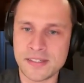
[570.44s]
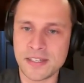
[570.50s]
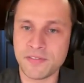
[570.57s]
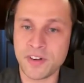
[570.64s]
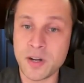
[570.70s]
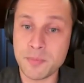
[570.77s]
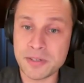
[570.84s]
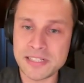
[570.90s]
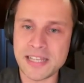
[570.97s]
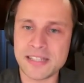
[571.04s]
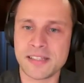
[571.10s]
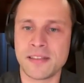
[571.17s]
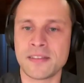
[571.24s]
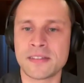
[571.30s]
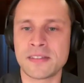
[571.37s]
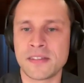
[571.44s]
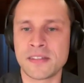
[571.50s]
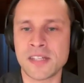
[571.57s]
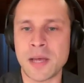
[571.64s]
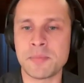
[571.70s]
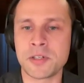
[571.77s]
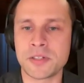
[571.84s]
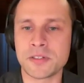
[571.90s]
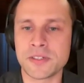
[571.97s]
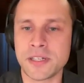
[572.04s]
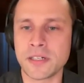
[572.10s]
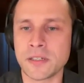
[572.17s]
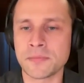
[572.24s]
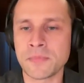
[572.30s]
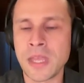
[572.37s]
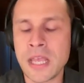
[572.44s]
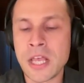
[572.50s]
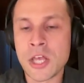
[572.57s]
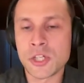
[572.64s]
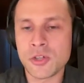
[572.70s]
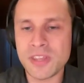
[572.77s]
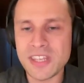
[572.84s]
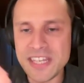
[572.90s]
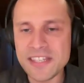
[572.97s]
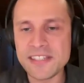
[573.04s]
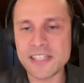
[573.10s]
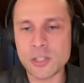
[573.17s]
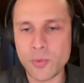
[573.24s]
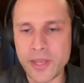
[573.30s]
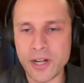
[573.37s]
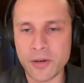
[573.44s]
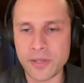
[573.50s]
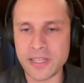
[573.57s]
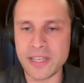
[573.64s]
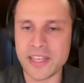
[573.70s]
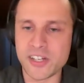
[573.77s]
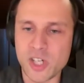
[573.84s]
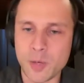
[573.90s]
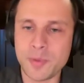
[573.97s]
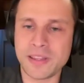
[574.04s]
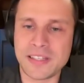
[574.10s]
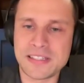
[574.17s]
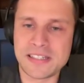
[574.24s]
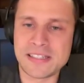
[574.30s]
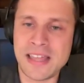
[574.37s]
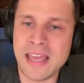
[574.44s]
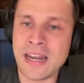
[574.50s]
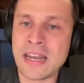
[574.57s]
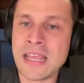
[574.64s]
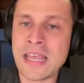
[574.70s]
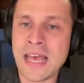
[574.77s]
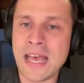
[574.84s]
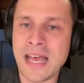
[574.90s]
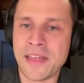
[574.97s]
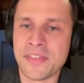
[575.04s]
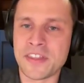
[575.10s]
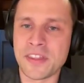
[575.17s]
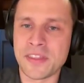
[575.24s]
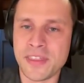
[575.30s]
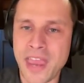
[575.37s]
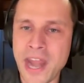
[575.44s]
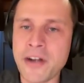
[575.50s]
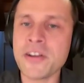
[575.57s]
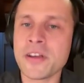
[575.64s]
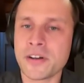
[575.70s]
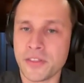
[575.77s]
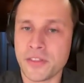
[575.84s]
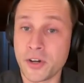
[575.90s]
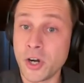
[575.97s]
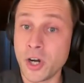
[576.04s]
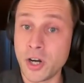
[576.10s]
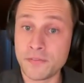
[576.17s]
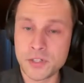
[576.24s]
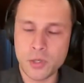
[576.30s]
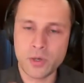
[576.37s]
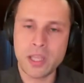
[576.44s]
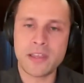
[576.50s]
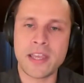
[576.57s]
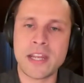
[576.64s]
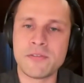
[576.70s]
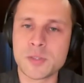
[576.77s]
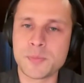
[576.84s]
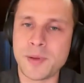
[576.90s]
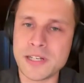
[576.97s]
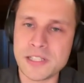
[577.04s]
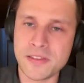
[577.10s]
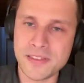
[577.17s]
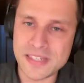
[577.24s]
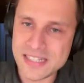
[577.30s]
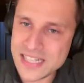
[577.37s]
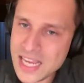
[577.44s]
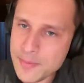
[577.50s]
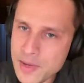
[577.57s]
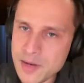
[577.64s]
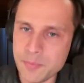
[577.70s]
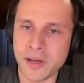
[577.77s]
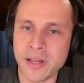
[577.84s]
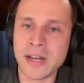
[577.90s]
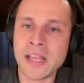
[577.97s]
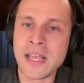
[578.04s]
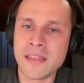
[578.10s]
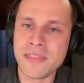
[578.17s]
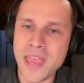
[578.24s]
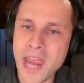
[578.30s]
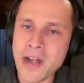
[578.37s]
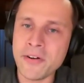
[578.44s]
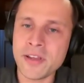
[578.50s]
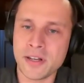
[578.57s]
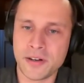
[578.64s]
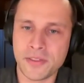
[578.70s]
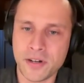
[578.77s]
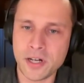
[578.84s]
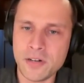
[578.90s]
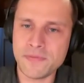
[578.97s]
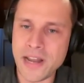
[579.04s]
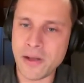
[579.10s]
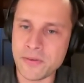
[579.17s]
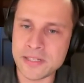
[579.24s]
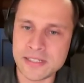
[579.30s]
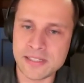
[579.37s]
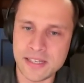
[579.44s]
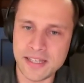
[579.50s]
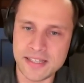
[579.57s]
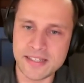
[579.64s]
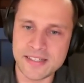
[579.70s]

very precisely this optical signal. So the easiest way to really interpret this is that the area under the curve. So in response to the same input, the area under the curve now is